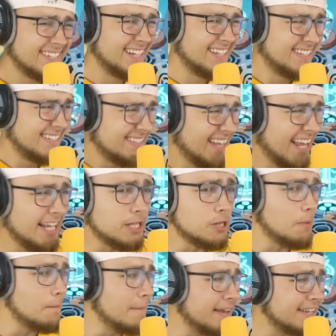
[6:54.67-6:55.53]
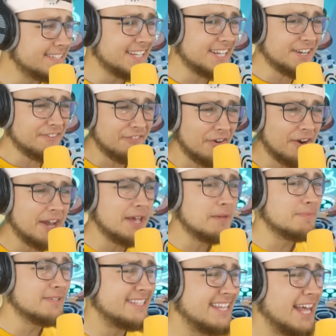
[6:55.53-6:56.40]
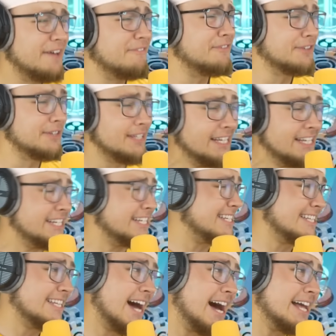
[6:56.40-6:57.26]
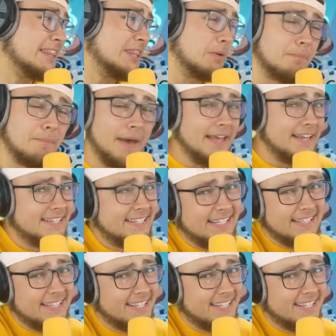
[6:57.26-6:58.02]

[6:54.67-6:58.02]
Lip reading: Like, the mixing for him is definitely just not the best in this